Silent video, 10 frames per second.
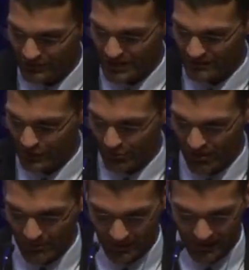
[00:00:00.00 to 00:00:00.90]
and many of you are
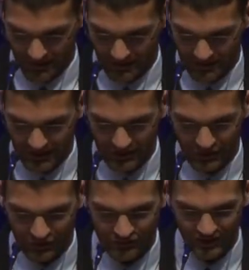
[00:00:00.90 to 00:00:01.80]
probably thinking to
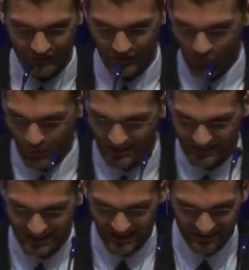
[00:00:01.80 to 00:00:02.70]
yourselves, you know, one
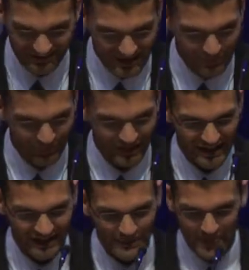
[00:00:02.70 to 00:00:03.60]
does not
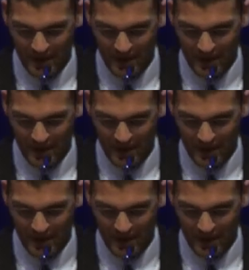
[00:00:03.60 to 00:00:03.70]
simply